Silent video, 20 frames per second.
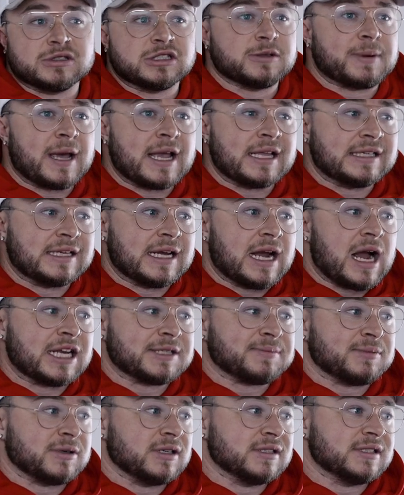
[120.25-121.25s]
which was a pain in the
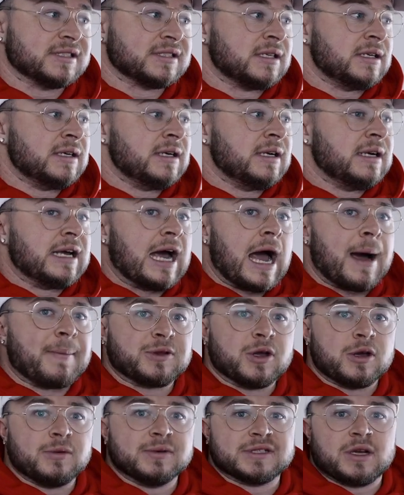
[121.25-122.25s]
ass because
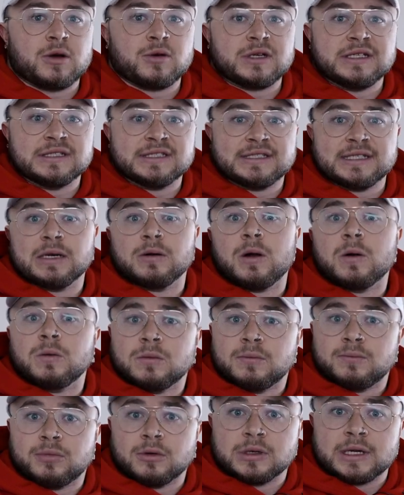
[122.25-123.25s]
appetite was already zero.
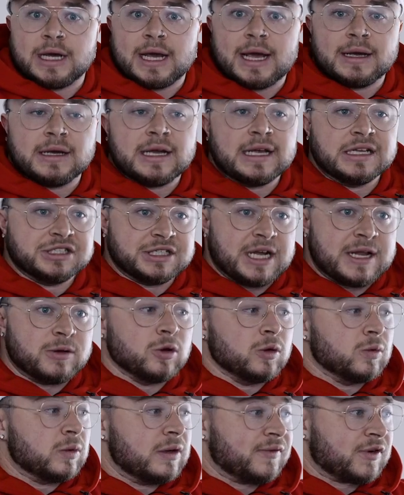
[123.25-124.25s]
But uh, in
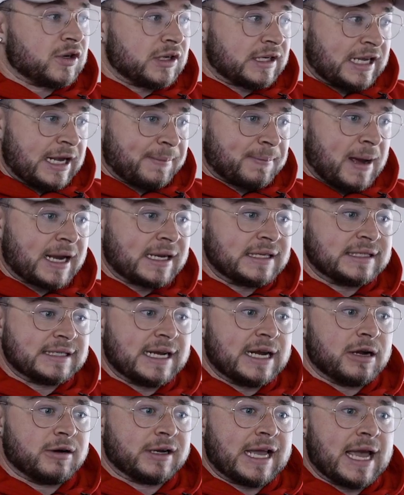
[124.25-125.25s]
general, we've kind of kicked back into
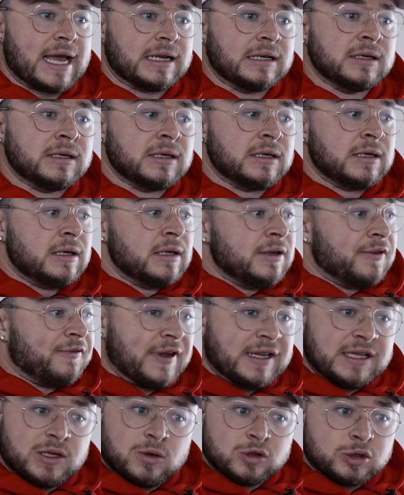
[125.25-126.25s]
gear again,
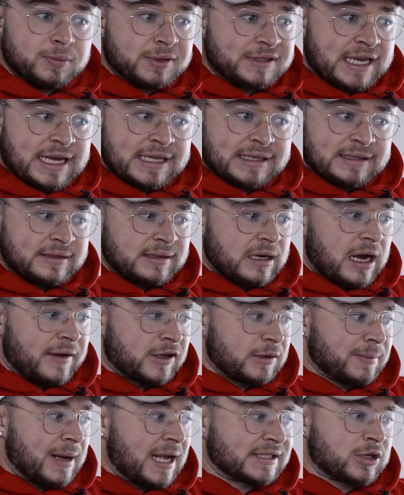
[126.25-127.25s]
feeling 100%
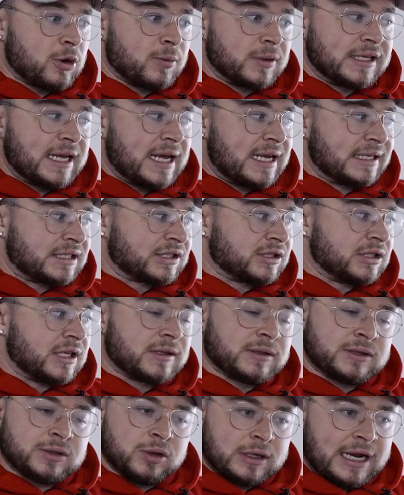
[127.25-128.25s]
after the past couple of days. Just kind
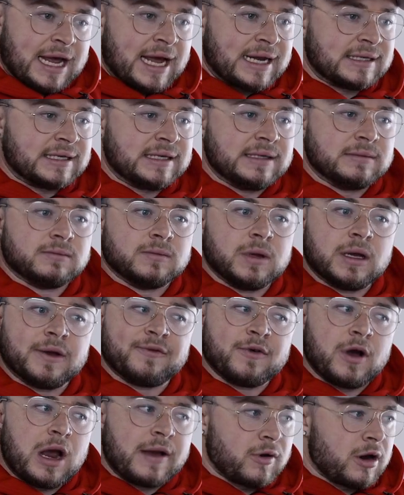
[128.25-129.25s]
of took a handy, like
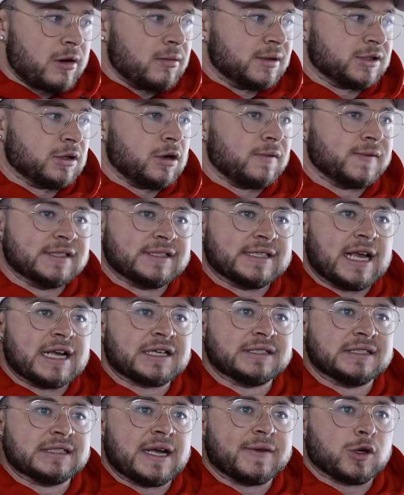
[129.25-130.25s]
very, very reserved in
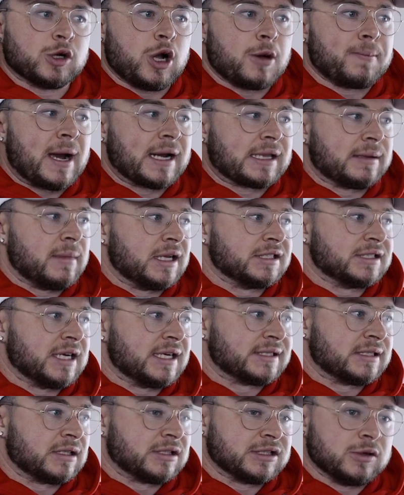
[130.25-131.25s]
sessions after I got back to
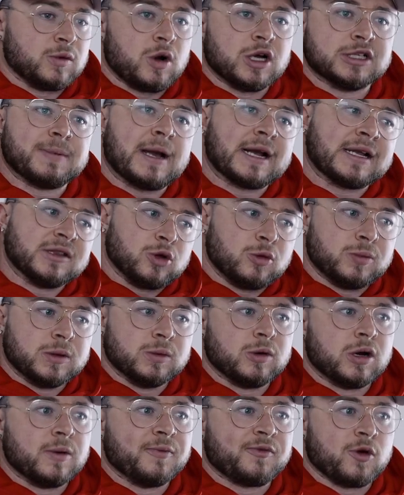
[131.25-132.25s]
Manchester because I was back in
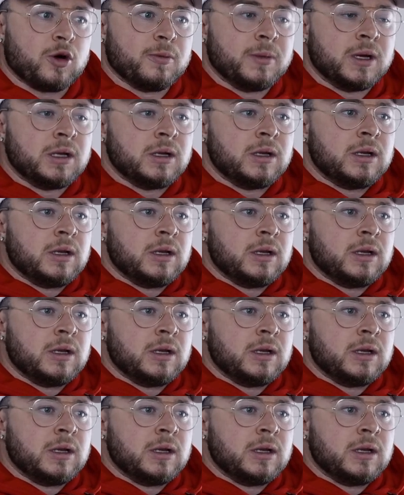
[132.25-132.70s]
Dublin where I'm from.